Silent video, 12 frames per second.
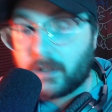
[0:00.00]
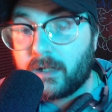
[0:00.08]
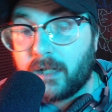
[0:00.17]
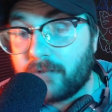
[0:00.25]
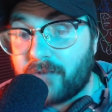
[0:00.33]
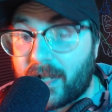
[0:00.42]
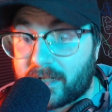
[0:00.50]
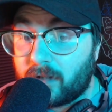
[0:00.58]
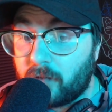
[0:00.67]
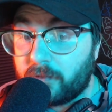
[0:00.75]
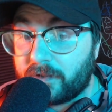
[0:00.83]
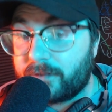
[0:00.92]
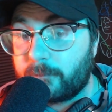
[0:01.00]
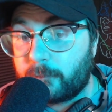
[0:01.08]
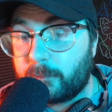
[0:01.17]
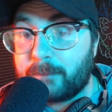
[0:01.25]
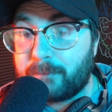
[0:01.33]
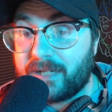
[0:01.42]
In fact, it only seems to
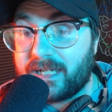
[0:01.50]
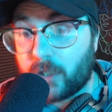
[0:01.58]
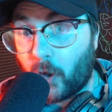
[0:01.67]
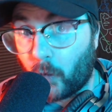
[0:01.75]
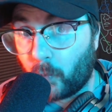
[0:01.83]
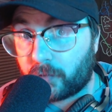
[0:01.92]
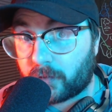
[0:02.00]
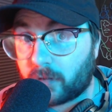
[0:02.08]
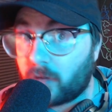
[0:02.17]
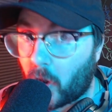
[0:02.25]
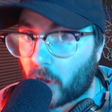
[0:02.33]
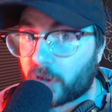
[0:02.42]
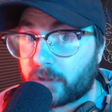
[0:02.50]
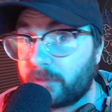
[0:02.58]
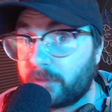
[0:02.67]
be beating older, arguably